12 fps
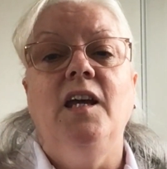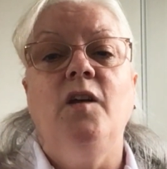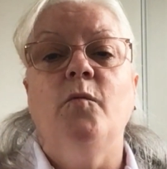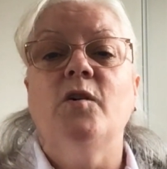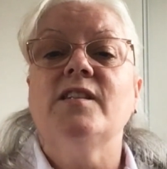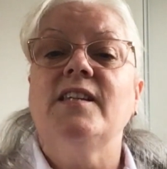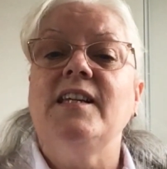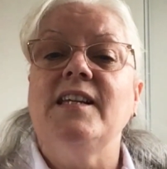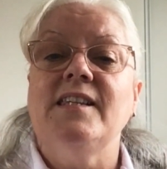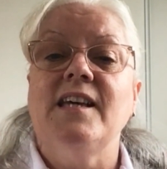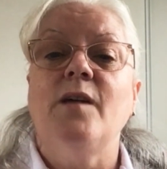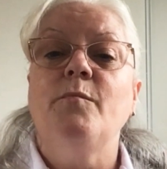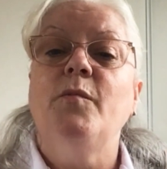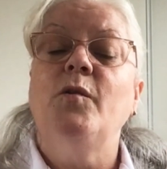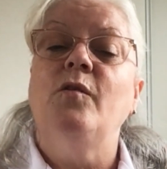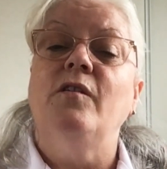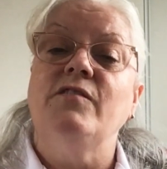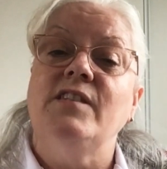It was an
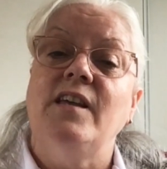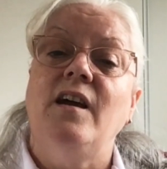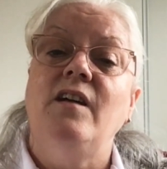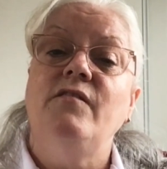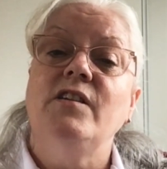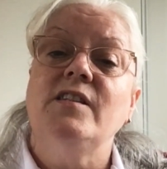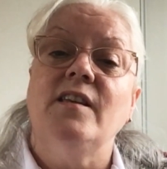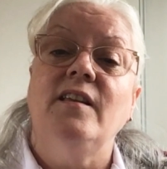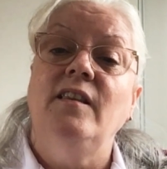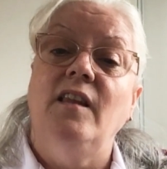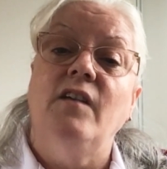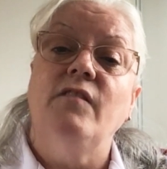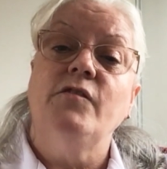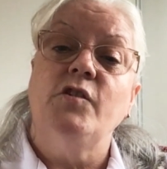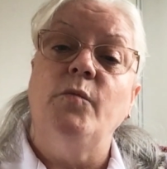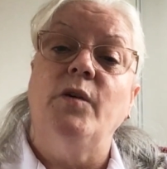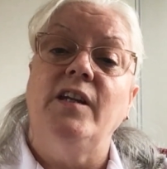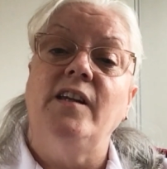example of service and love
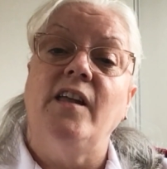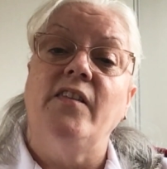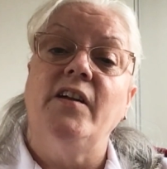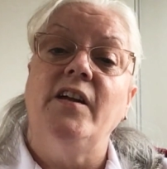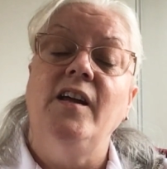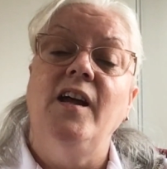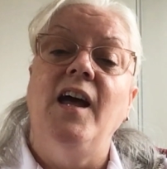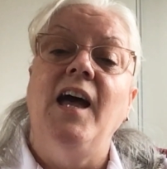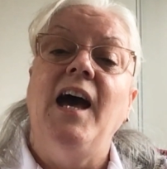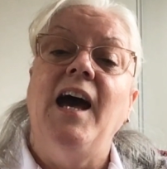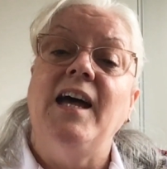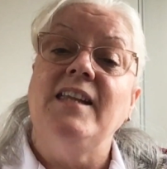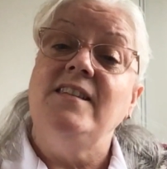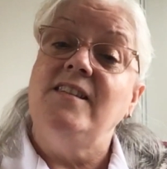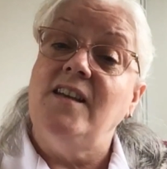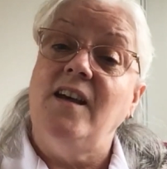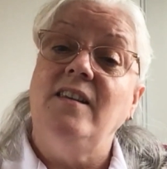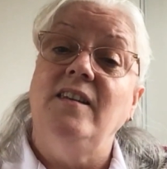to one another, and
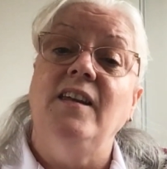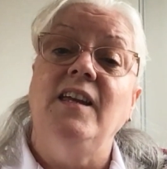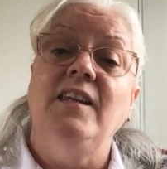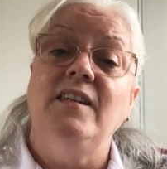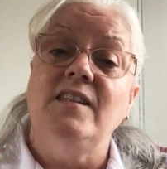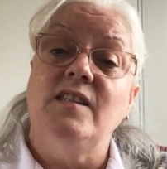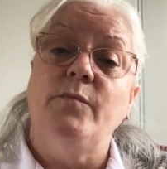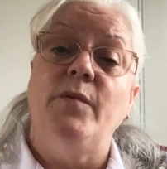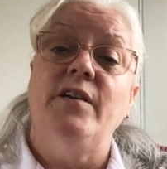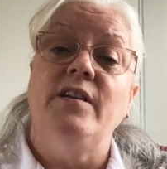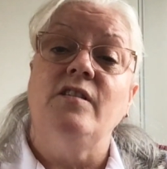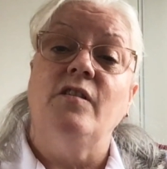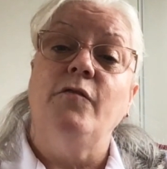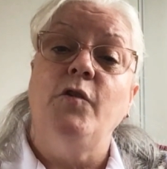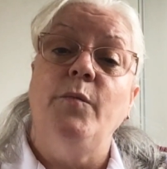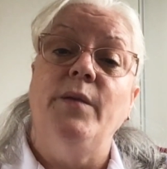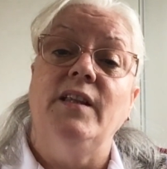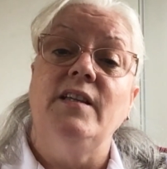done in a spirit of
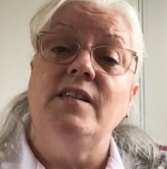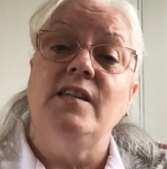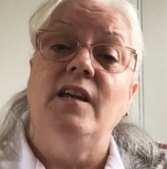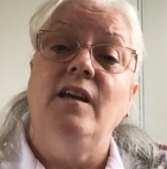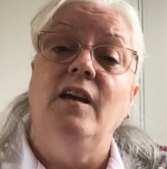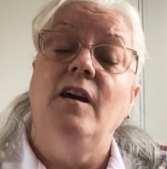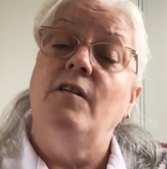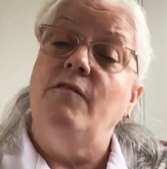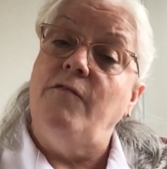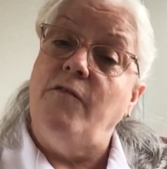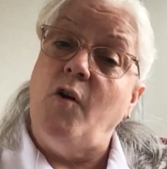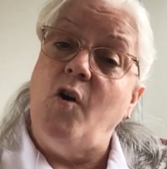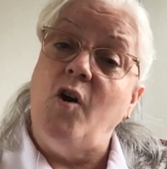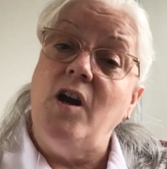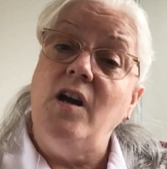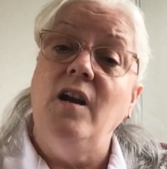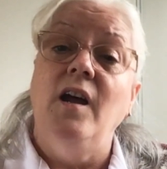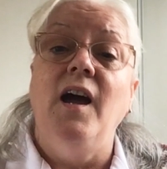humility,
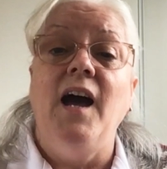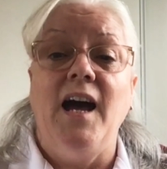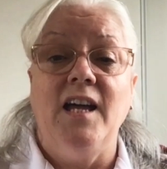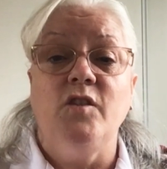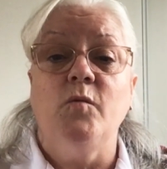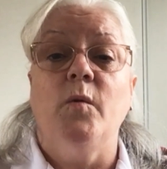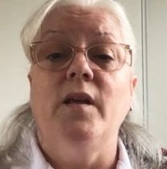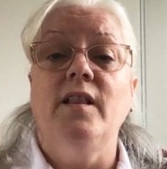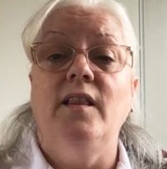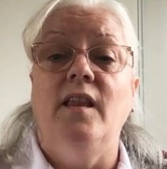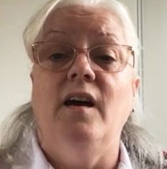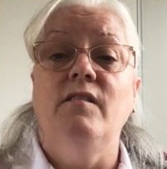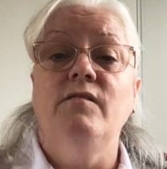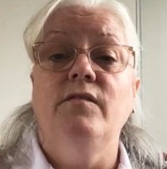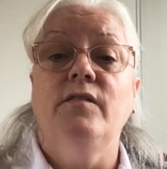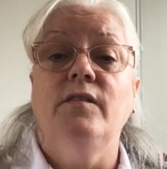for and with love.